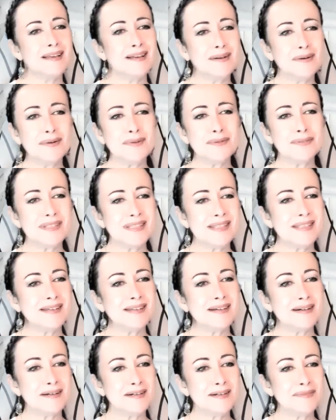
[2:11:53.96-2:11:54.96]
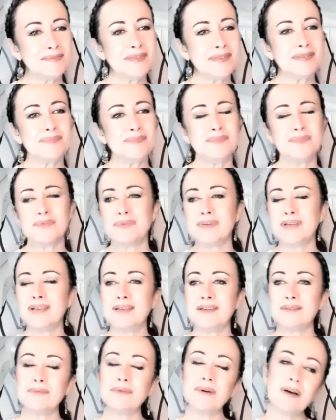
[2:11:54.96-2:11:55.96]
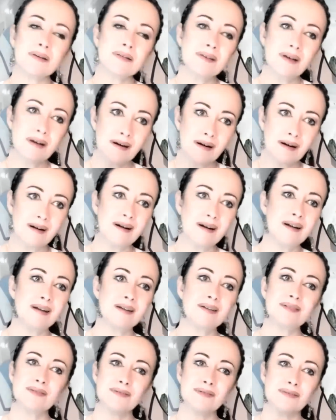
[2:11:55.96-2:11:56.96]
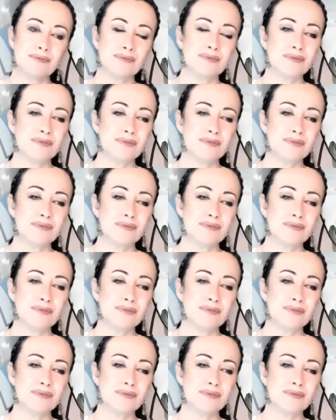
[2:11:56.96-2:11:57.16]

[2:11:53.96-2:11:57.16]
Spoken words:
all this time, he really worked hard to